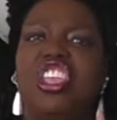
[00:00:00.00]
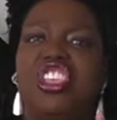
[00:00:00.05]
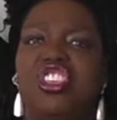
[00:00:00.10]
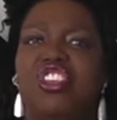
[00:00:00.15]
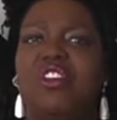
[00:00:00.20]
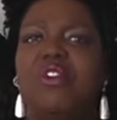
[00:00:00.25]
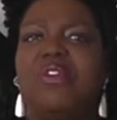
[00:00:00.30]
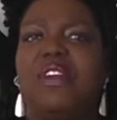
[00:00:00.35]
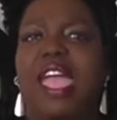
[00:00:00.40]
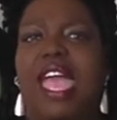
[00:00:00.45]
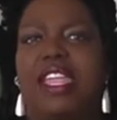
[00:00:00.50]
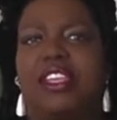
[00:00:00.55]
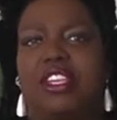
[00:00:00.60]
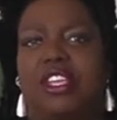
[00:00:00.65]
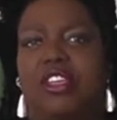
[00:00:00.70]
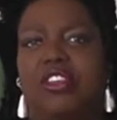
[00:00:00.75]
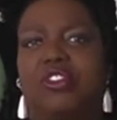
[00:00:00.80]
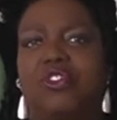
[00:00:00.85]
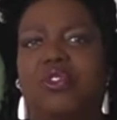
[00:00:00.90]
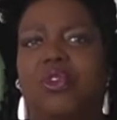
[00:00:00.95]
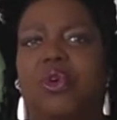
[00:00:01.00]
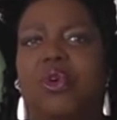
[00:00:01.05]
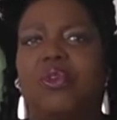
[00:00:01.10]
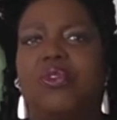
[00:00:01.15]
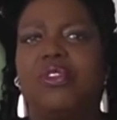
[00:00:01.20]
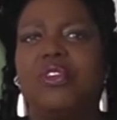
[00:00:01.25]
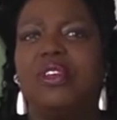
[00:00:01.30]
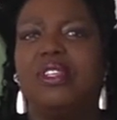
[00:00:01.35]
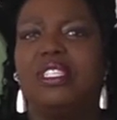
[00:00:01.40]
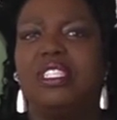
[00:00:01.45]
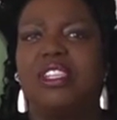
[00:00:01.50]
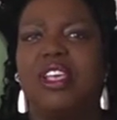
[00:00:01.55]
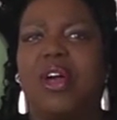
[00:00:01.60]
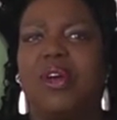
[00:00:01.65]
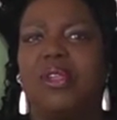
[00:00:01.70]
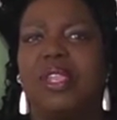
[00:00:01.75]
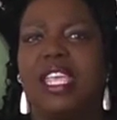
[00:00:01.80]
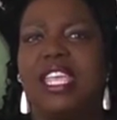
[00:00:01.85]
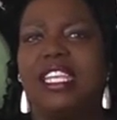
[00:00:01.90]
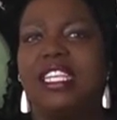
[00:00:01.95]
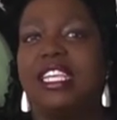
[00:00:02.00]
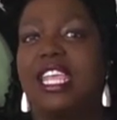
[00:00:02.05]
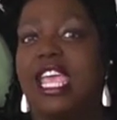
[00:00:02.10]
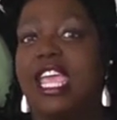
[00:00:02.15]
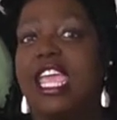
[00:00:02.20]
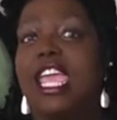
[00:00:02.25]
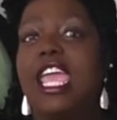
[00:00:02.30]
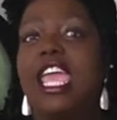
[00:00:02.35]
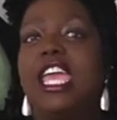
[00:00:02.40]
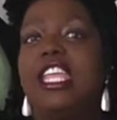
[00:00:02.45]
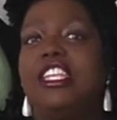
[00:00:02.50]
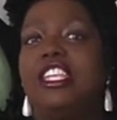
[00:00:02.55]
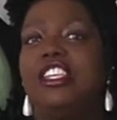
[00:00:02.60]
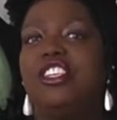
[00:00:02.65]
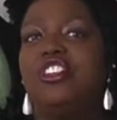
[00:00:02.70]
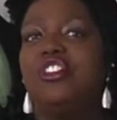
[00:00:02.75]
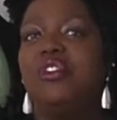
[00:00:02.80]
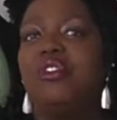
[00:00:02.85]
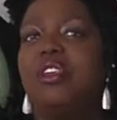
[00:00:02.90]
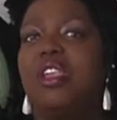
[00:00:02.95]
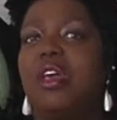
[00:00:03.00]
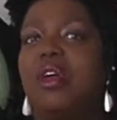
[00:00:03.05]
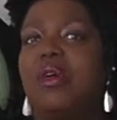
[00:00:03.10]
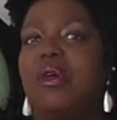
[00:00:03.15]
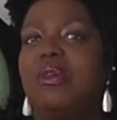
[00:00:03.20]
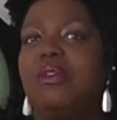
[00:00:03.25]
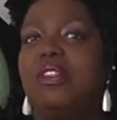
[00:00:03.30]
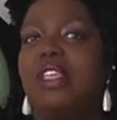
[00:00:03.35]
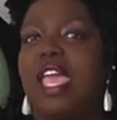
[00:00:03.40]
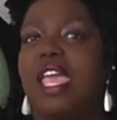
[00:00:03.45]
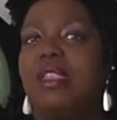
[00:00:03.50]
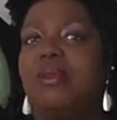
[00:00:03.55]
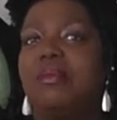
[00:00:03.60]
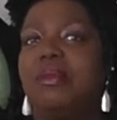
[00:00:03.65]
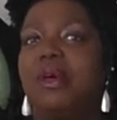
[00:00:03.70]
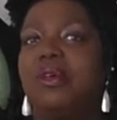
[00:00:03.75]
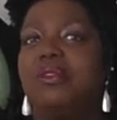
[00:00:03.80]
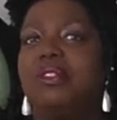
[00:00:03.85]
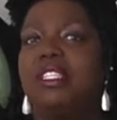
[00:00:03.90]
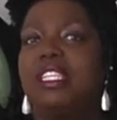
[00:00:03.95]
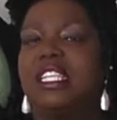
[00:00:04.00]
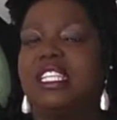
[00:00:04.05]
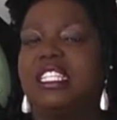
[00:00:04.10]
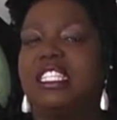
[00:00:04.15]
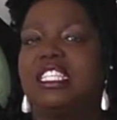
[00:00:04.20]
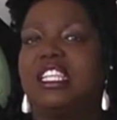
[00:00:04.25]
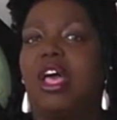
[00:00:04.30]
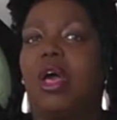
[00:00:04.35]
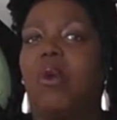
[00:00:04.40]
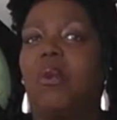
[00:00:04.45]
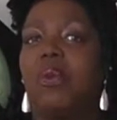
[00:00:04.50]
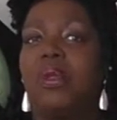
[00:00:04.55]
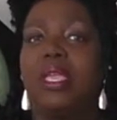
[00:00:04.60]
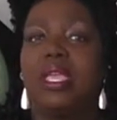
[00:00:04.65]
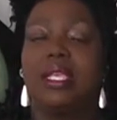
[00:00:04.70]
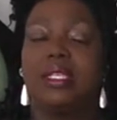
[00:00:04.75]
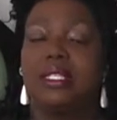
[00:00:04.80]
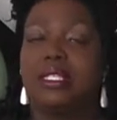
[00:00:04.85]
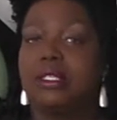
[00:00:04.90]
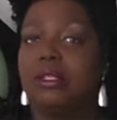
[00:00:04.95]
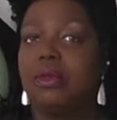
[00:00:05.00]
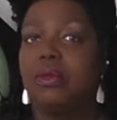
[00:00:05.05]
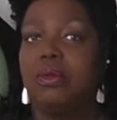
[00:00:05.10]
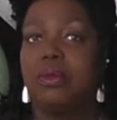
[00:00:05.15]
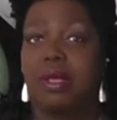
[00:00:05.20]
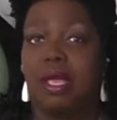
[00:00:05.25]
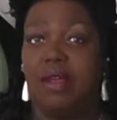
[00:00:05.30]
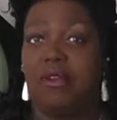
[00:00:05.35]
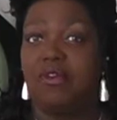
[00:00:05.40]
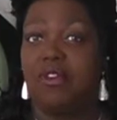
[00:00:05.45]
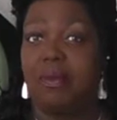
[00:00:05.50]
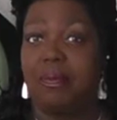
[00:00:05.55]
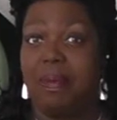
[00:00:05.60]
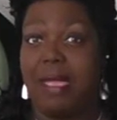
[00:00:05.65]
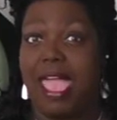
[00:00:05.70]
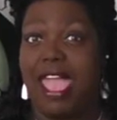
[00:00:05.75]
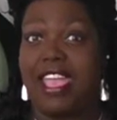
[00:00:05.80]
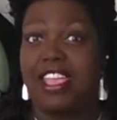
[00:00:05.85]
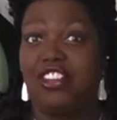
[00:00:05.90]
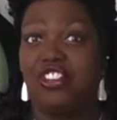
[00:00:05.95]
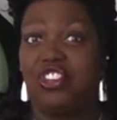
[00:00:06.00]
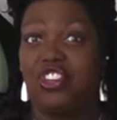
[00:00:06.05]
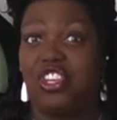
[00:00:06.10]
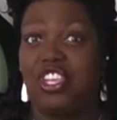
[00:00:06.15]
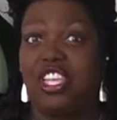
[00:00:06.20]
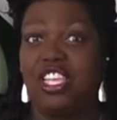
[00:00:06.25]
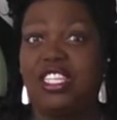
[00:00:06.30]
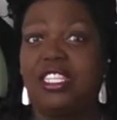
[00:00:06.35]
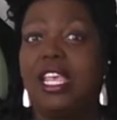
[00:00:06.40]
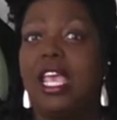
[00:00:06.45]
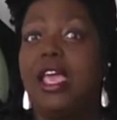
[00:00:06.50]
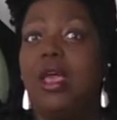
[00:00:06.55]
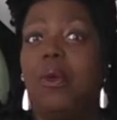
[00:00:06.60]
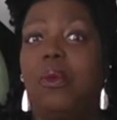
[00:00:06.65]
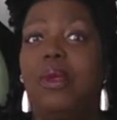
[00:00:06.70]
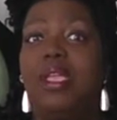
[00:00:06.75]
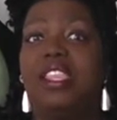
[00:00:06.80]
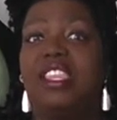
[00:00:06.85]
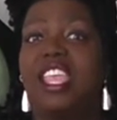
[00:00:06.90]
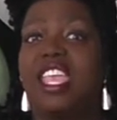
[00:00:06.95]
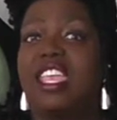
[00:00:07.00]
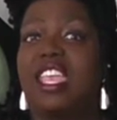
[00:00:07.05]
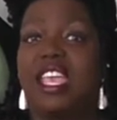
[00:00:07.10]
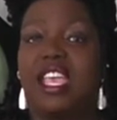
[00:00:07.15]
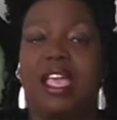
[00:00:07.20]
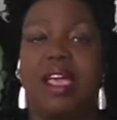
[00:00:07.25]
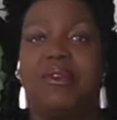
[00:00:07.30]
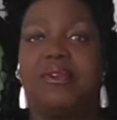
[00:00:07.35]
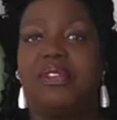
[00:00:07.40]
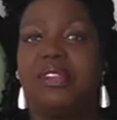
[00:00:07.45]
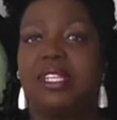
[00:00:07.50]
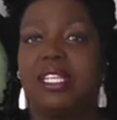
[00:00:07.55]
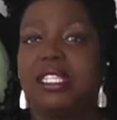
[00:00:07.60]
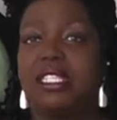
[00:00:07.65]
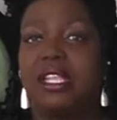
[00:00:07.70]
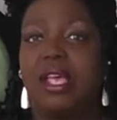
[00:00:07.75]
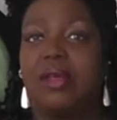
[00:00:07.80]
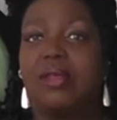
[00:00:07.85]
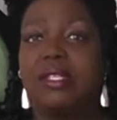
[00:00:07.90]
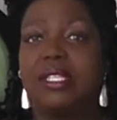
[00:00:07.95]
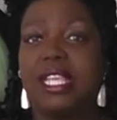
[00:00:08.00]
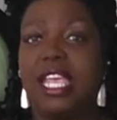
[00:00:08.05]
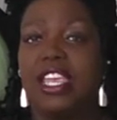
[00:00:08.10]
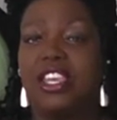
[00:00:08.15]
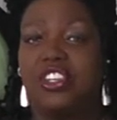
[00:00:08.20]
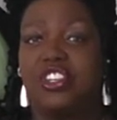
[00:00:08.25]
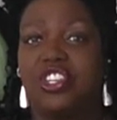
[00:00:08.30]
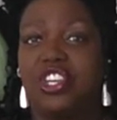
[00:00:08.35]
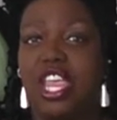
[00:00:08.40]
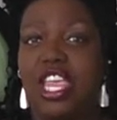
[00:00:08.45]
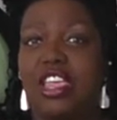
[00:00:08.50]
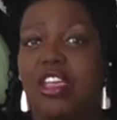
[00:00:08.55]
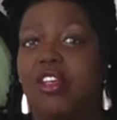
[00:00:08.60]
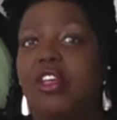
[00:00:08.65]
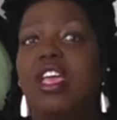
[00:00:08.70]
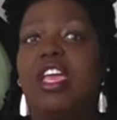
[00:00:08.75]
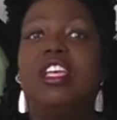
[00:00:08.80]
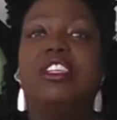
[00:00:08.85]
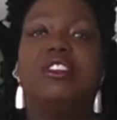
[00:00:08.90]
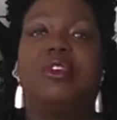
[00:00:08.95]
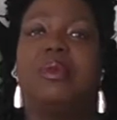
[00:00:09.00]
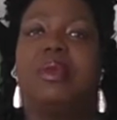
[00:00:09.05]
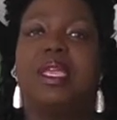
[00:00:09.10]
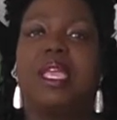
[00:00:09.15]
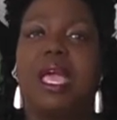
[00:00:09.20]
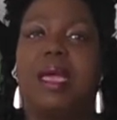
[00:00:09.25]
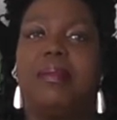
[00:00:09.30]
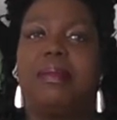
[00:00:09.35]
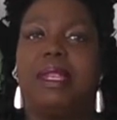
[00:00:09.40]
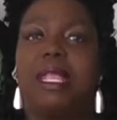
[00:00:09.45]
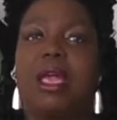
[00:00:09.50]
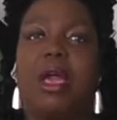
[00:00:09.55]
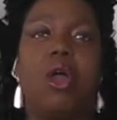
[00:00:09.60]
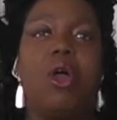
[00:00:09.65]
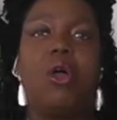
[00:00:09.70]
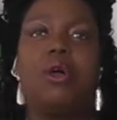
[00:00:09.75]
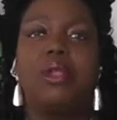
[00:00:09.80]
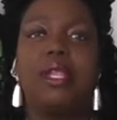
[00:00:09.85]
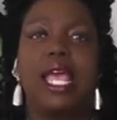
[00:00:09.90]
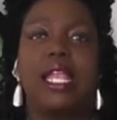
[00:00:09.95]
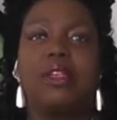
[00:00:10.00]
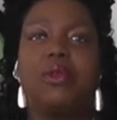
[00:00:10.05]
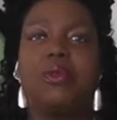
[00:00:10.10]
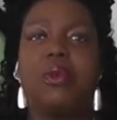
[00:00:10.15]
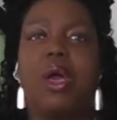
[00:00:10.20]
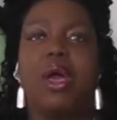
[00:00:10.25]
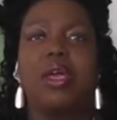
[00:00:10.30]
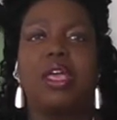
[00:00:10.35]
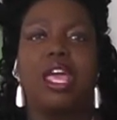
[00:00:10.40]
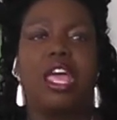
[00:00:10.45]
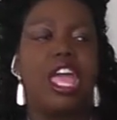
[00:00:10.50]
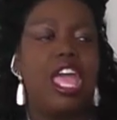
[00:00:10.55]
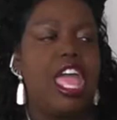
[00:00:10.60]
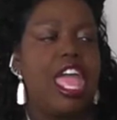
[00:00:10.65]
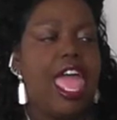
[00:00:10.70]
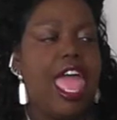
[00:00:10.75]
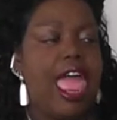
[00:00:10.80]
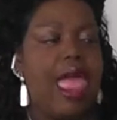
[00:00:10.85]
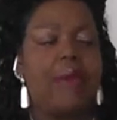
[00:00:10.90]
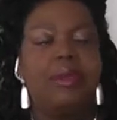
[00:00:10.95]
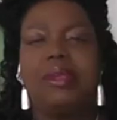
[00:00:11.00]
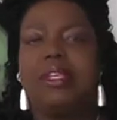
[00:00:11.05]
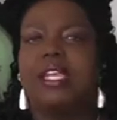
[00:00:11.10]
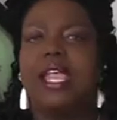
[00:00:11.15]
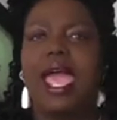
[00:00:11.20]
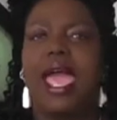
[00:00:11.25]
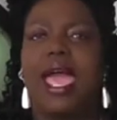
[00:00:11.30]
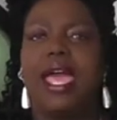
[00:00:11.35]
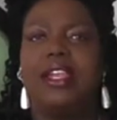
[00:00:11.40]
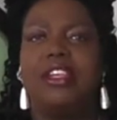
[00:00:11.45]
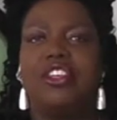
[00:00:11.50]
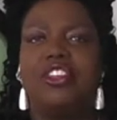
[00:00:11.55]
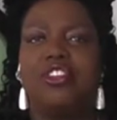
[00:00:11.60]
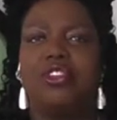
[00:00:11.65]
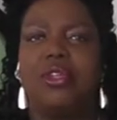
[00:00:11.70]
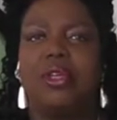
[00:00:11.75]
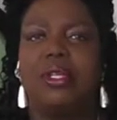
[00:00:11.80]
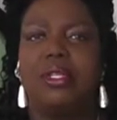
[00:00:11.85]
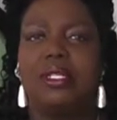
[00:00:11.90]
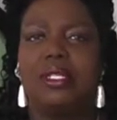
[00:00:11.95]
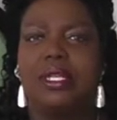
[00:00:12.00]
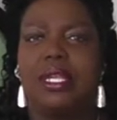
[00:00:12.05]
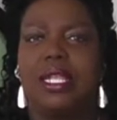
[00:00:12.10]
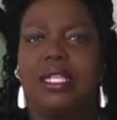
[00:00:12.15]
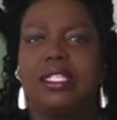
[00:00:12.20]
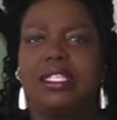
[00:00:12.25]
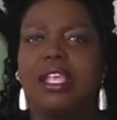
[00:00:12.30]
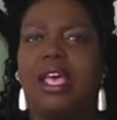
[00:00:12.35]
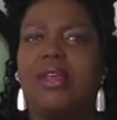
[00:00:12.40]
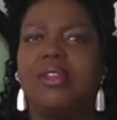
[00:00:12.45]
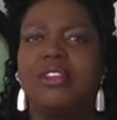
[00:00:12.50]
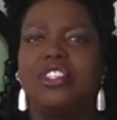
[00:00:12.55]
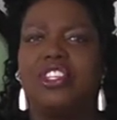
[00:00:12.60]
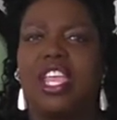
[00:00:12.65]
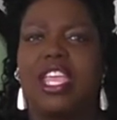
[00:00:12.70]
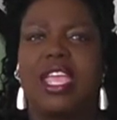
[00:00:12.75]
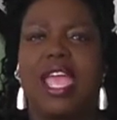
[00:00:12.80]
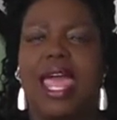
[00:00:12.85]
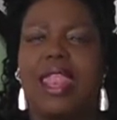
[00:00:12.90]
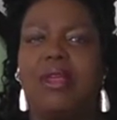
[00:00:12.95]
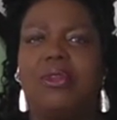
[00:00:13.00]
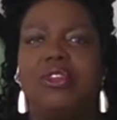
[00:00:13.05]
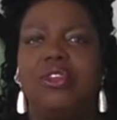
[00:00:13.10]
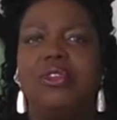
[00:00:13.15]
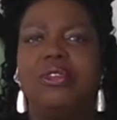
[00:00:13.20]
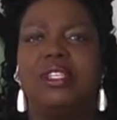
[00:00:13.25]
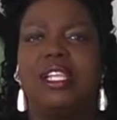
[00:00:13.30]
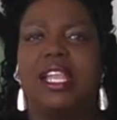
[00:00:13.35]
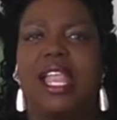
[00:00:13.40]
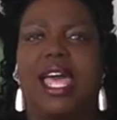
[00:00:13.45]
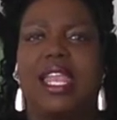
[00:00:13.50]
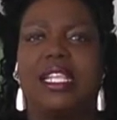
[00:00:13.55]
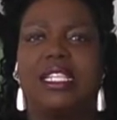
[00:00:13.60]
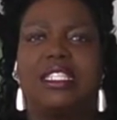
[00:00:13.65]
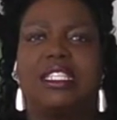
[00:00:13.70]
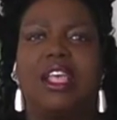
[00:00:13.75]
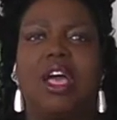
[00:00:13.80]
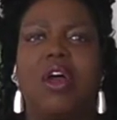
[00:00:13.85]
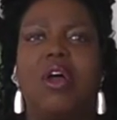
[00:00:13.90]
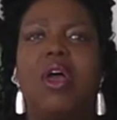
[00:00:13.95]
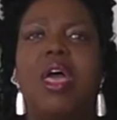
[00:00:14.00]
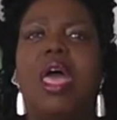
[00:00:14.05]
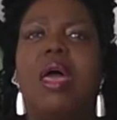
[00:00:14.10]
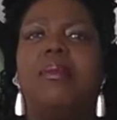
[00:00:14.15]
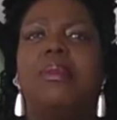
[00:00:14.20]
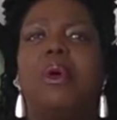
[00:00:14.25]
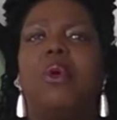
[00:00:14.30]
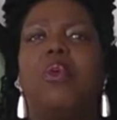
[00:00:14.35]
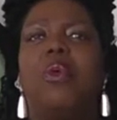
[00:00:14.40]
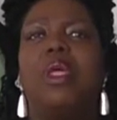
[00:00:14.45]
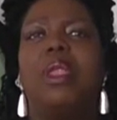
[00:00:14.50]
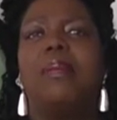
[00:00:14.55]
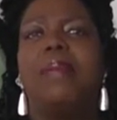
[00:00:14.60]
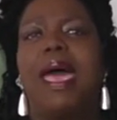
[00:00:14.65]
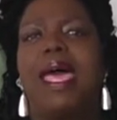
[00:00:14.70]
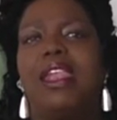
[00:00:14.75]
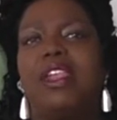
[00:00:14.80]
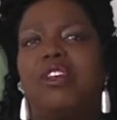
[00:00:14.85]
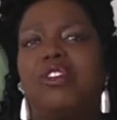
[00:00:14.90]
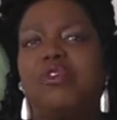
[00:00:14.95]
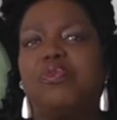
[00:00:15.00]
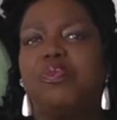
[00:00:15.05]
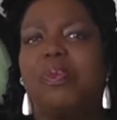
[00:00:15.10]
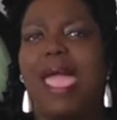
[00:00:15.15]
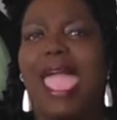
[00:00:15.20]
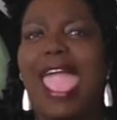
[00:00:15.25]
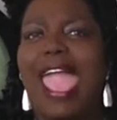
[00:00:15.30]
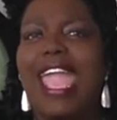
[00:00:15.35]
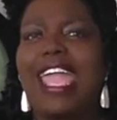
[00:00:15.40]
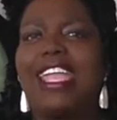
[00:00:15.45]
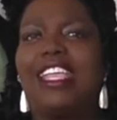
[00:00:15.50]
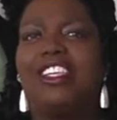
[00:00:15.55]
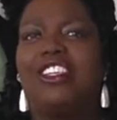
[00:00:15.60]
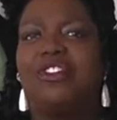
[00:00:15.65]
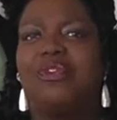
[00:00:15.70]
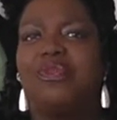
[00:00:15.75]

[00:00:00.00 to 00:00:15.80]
You've got to control your salt intake. Did you know that most of the salt we consume come from packaged goods? We think it comes from the salt shaker. So we come in and go, oh, Dr. Walker, I retired the salt shaker. I don't use a lot of salt. But what about those packaged